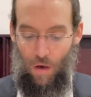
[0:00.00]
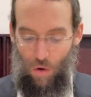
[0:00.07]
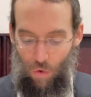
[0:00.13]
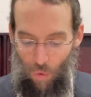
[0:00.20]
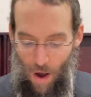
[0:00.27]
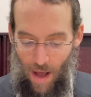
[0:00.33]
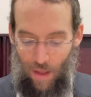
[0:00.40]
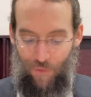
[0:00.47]

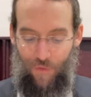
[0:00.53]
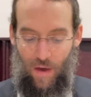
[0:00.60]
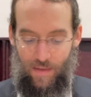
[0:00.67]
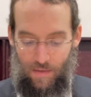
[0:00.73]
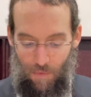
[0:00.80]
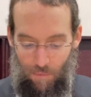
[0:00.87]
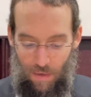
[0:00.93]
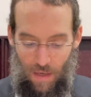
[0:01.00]
qualifies
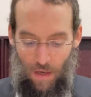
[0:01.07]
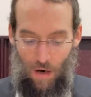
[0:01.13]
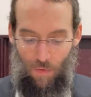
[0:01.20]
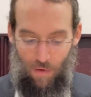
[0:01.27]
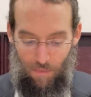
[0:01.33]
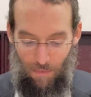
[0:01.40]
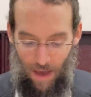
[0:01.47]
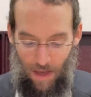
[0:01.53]
to be a
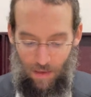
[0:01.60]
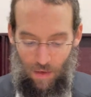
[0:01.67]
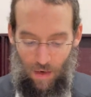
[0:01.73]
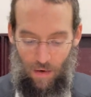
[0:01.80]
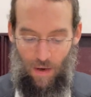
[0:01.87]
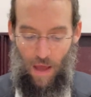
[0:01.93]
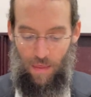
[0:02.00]
remainder,